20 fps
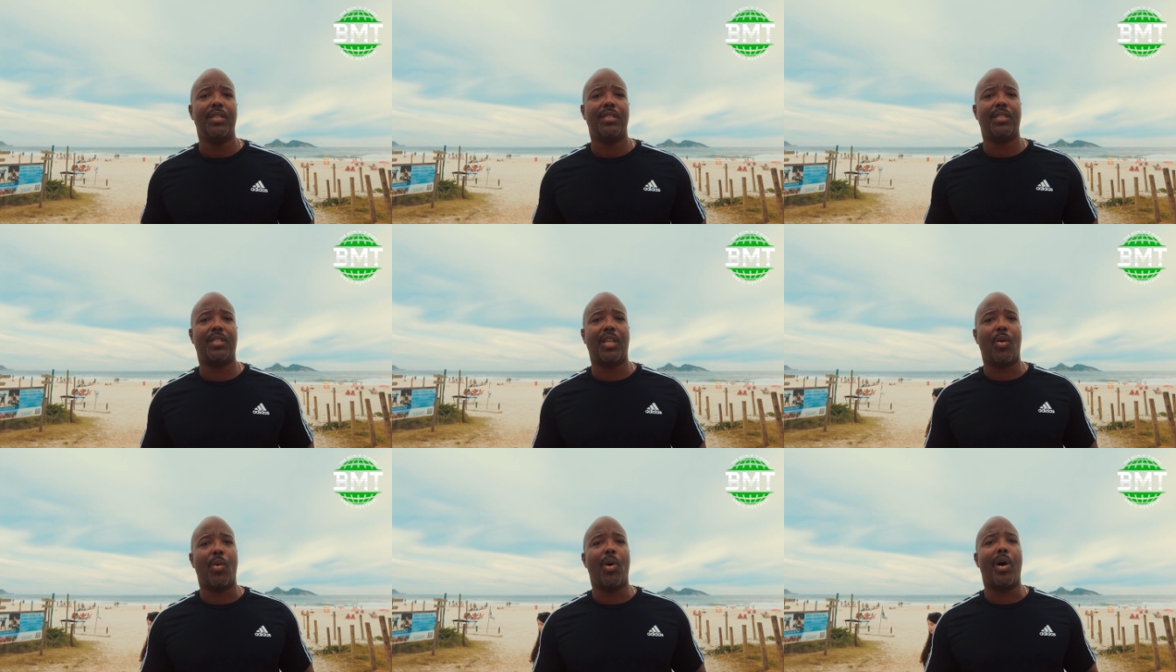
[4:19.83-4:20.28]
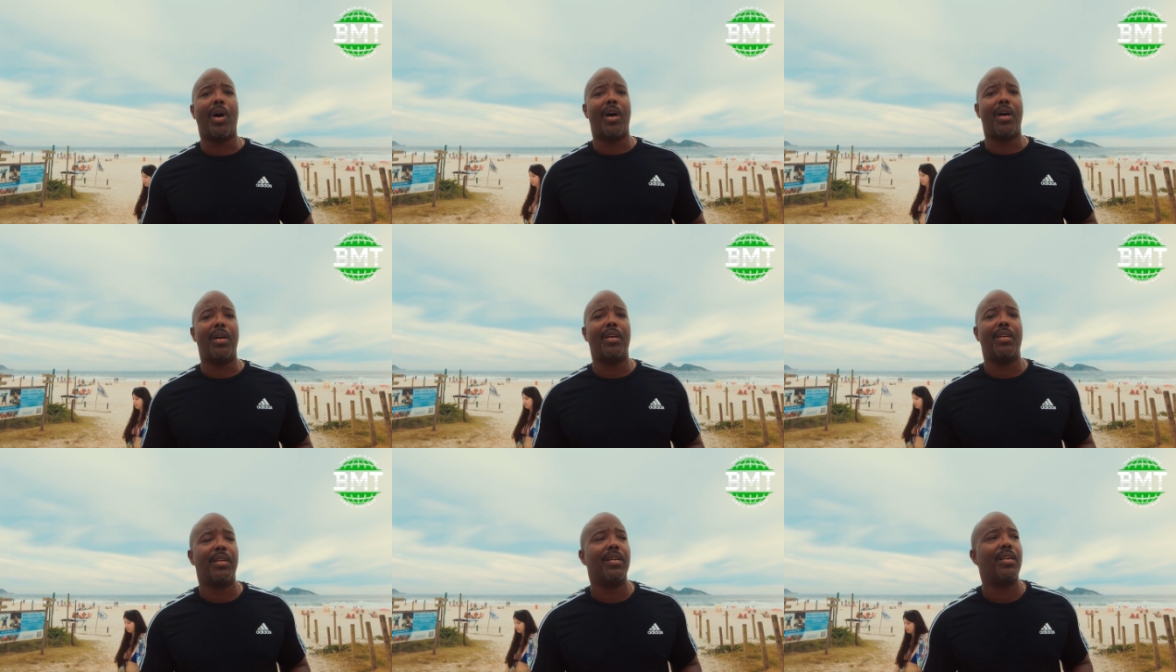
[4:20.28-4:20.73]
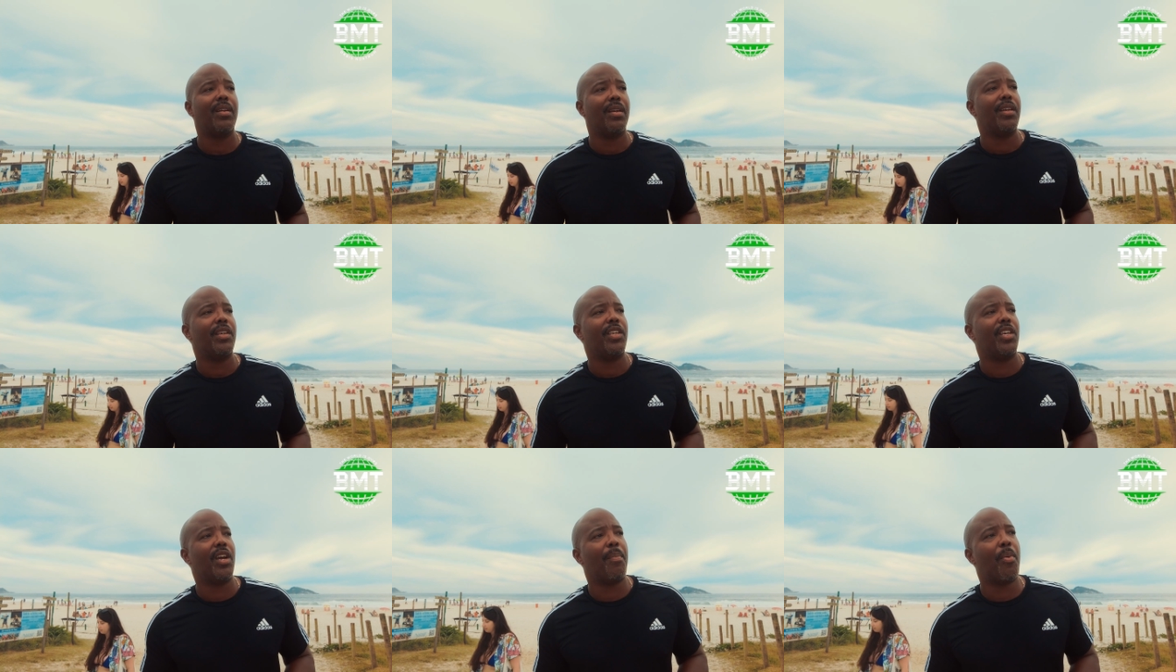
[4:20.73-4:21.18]
So
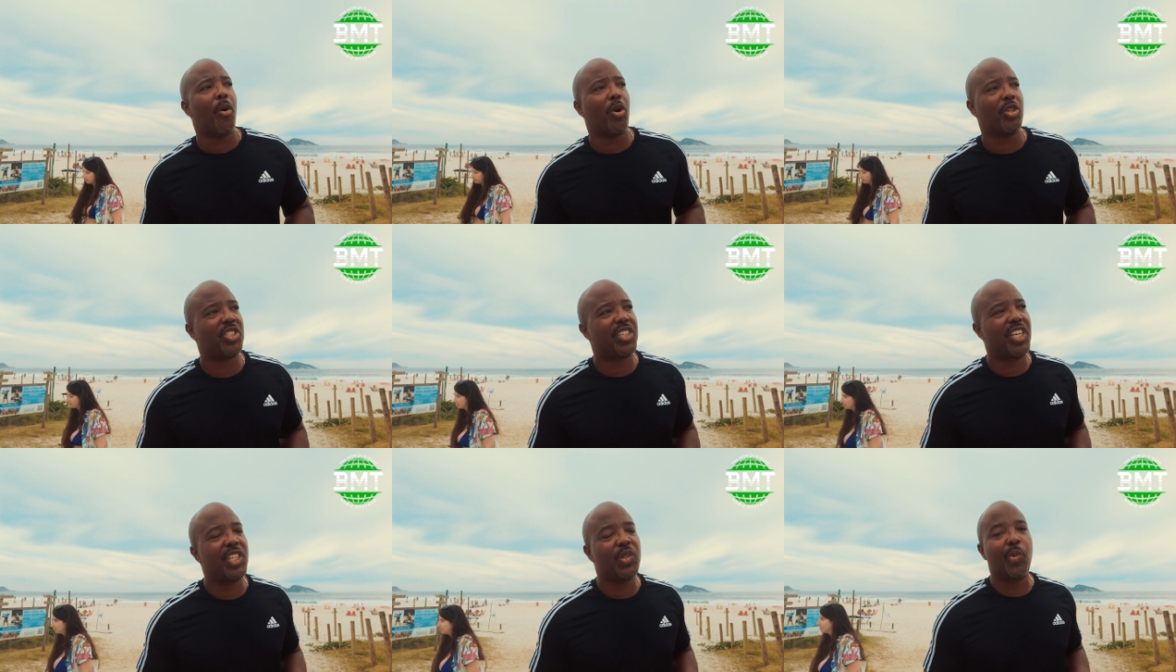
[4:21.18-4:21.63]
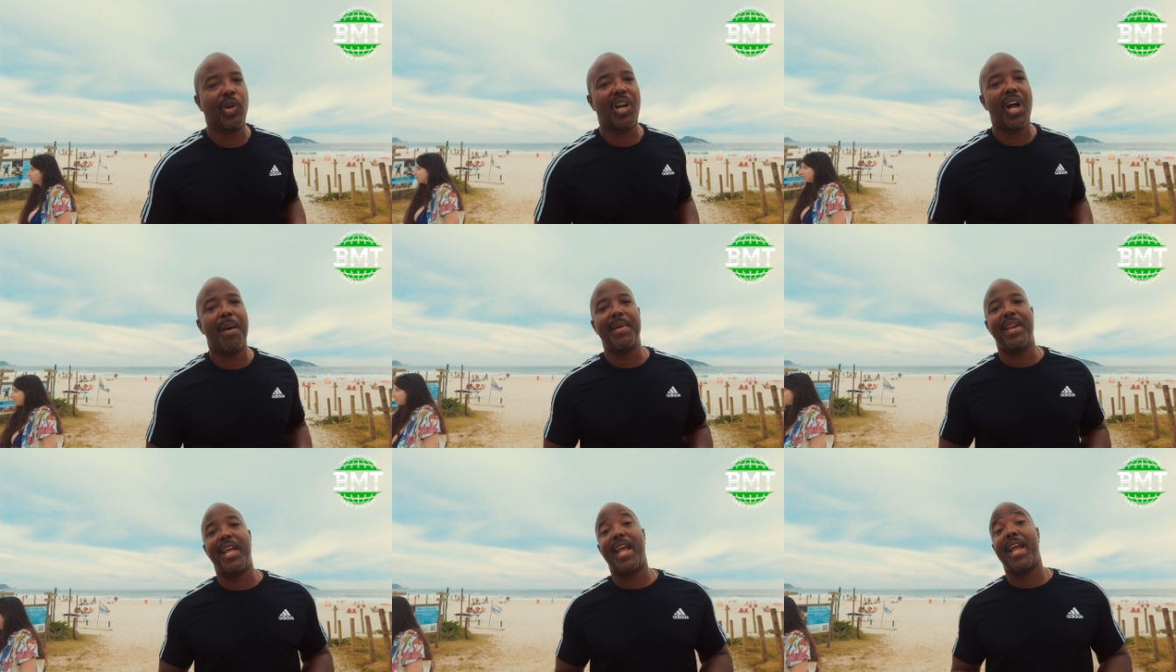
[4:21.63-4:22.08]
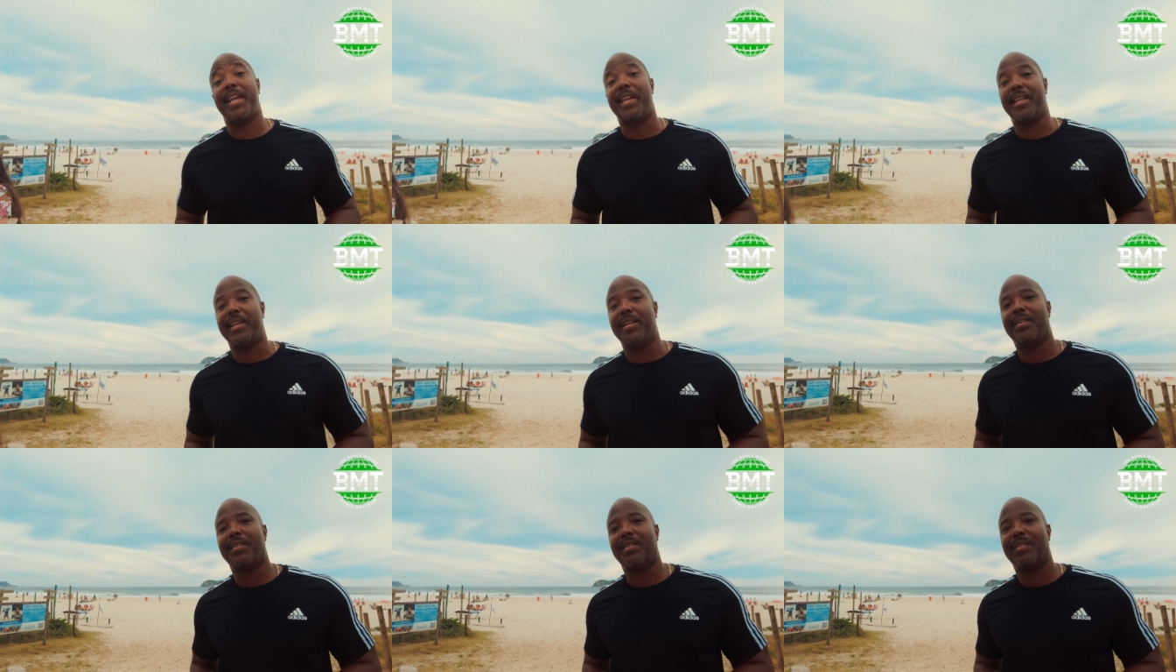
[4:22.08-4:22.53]
Portuguese will come in
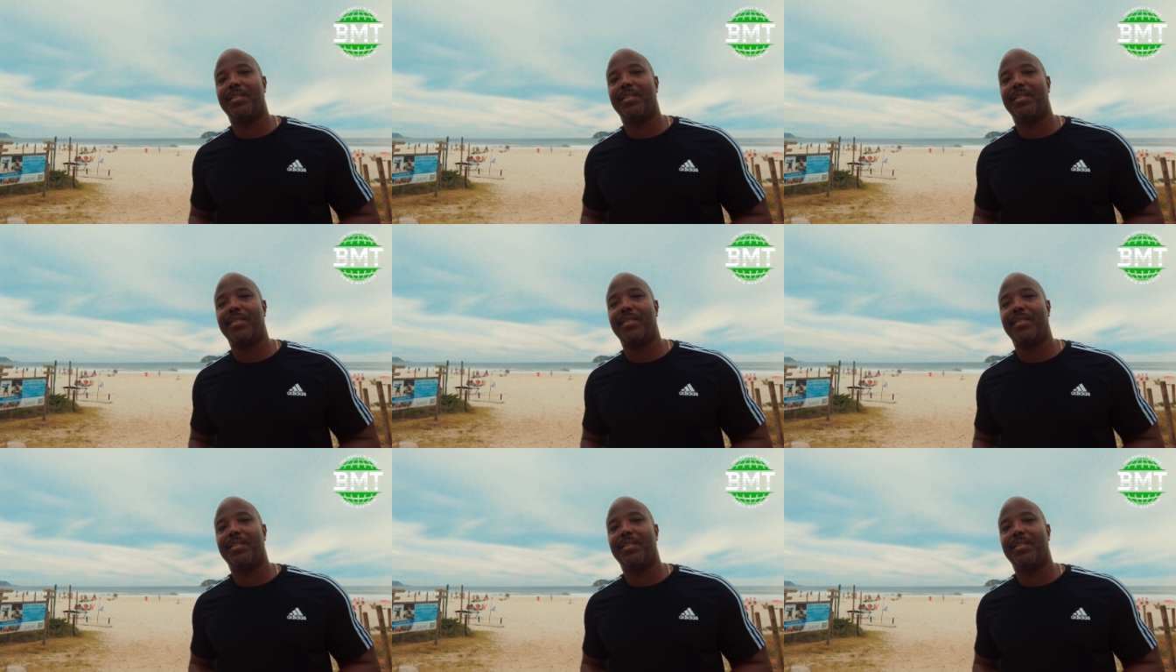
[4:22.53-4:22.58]
handy.